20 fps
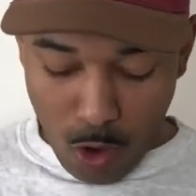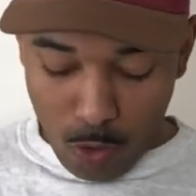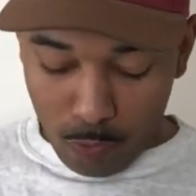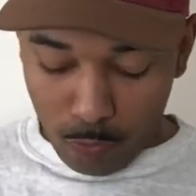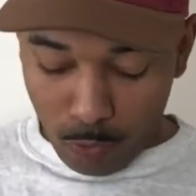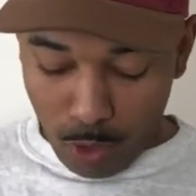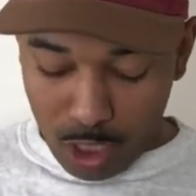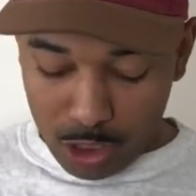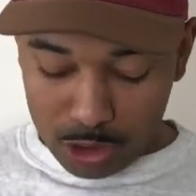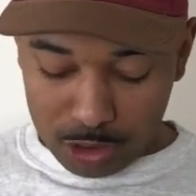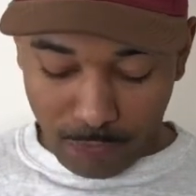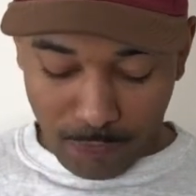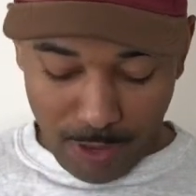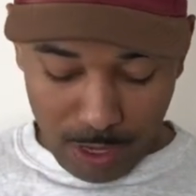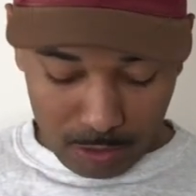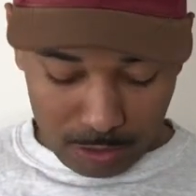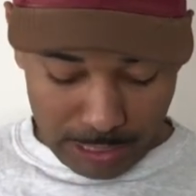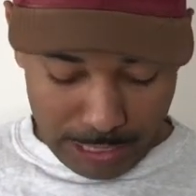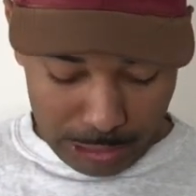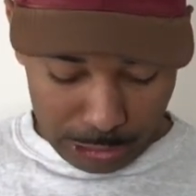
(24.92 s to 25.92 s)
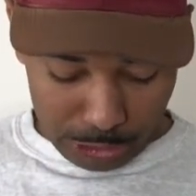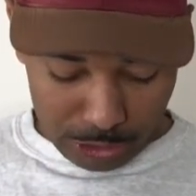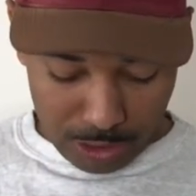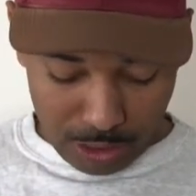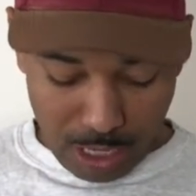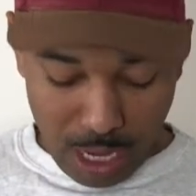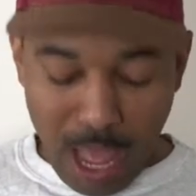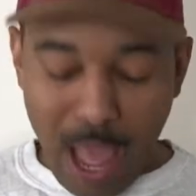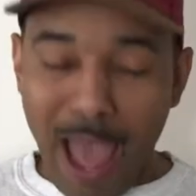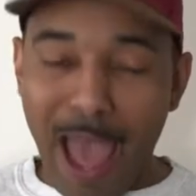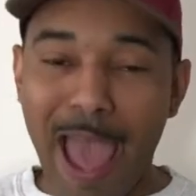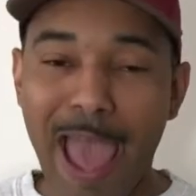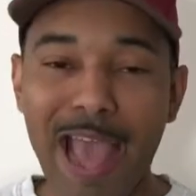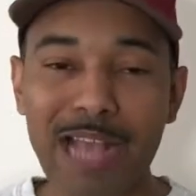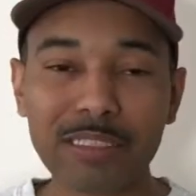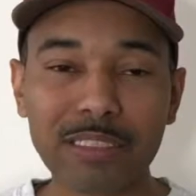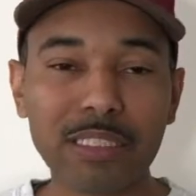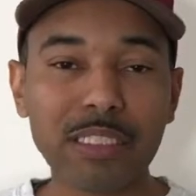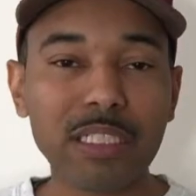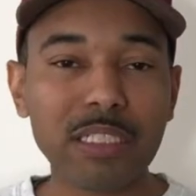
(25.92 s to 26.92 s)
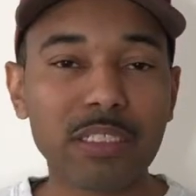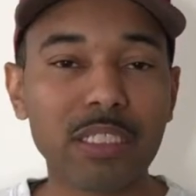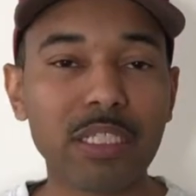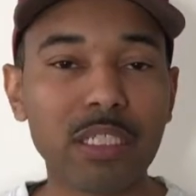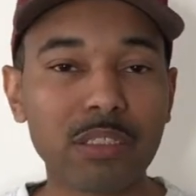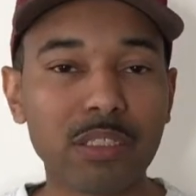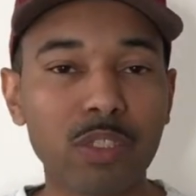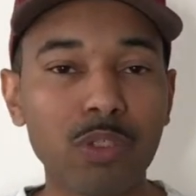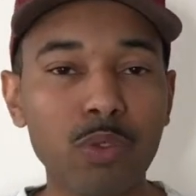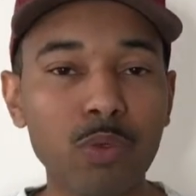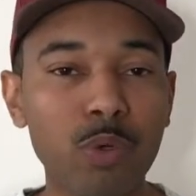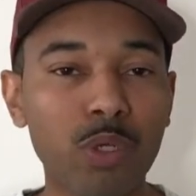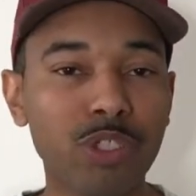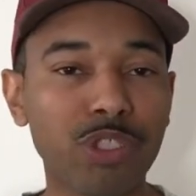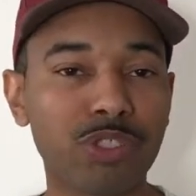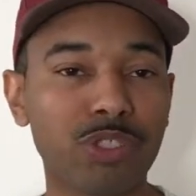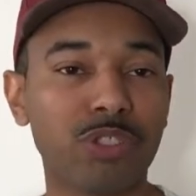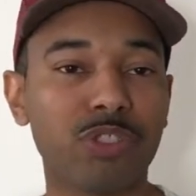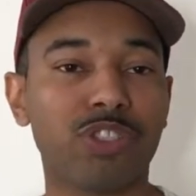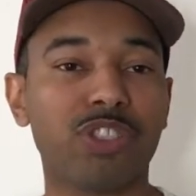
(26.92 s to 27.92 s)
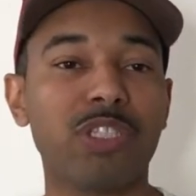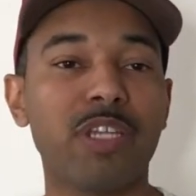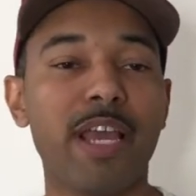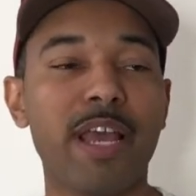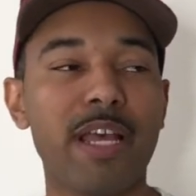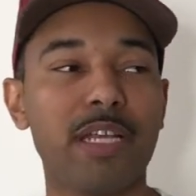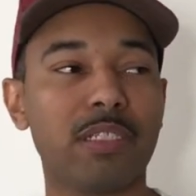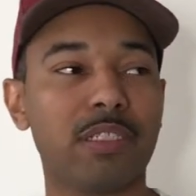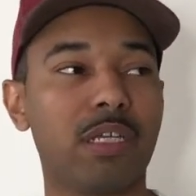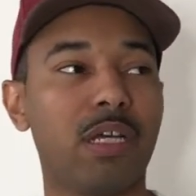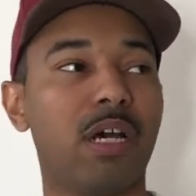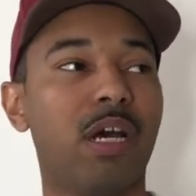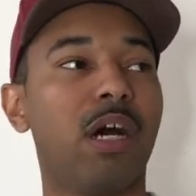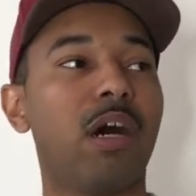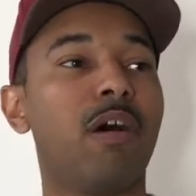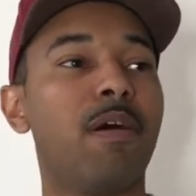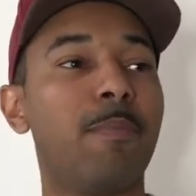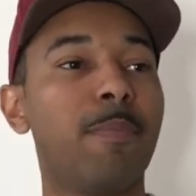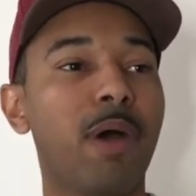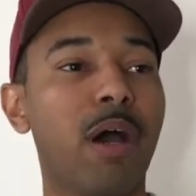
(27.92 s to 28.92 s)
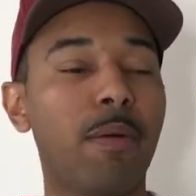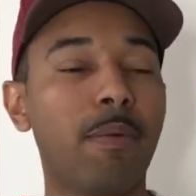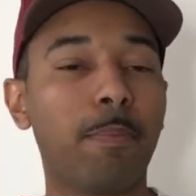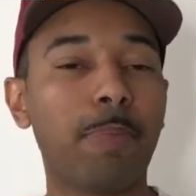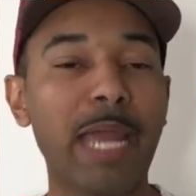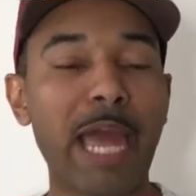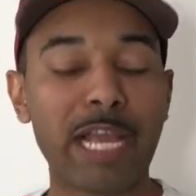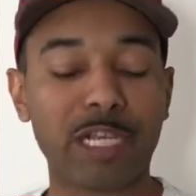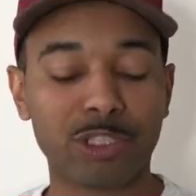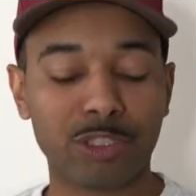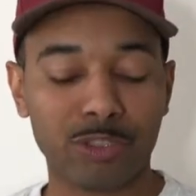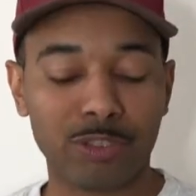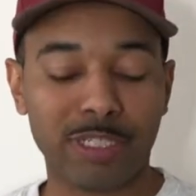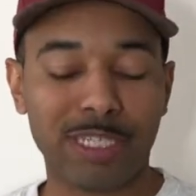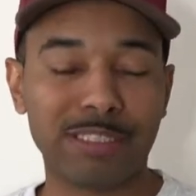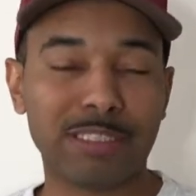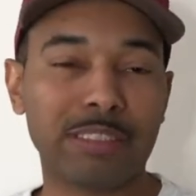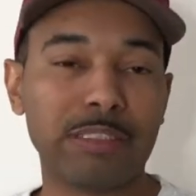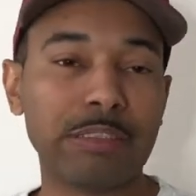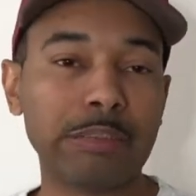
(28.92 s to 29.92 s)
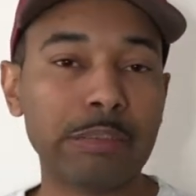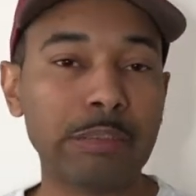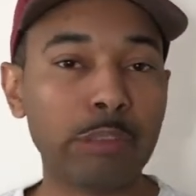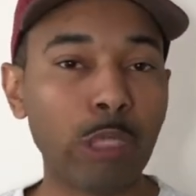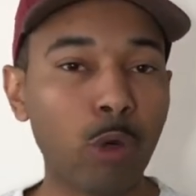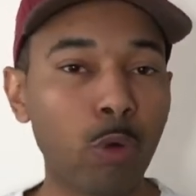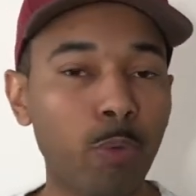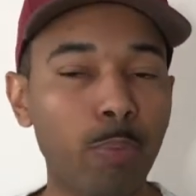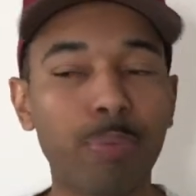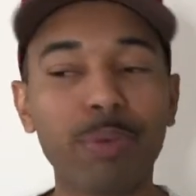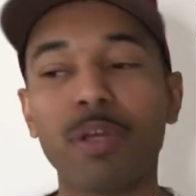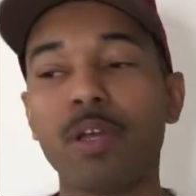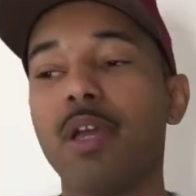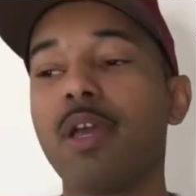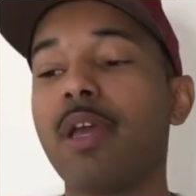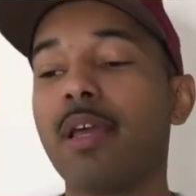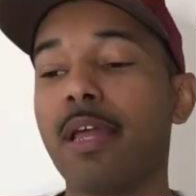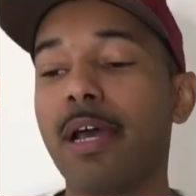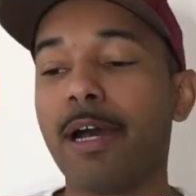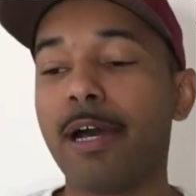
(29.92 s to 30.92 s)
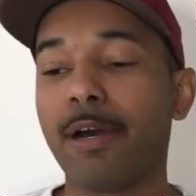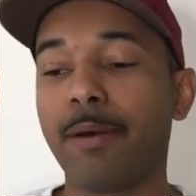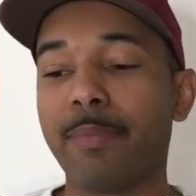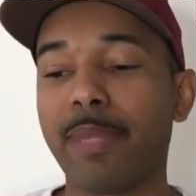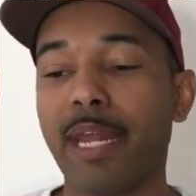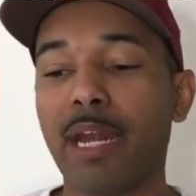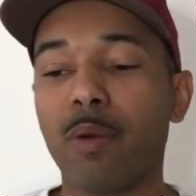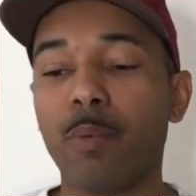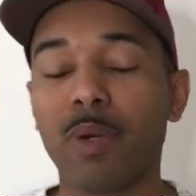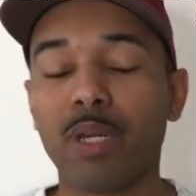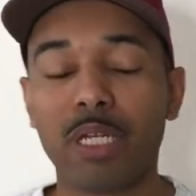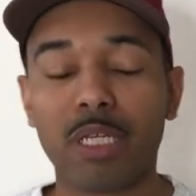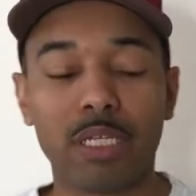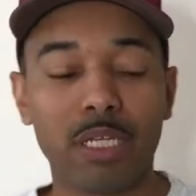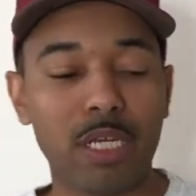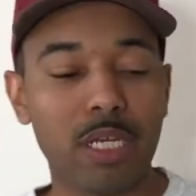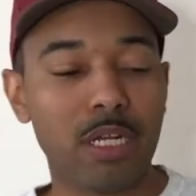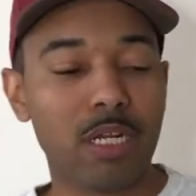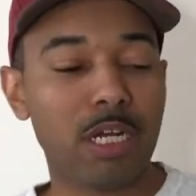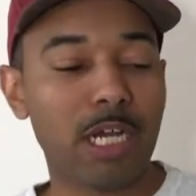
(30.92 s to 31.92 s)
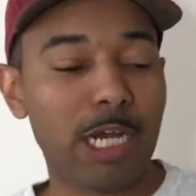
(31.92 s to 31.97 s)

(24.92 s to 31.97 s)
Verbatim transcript: Rush Foundation. I actually need to get the newer shirt. She has a, um, a black shirt that's dope um, that I want to get.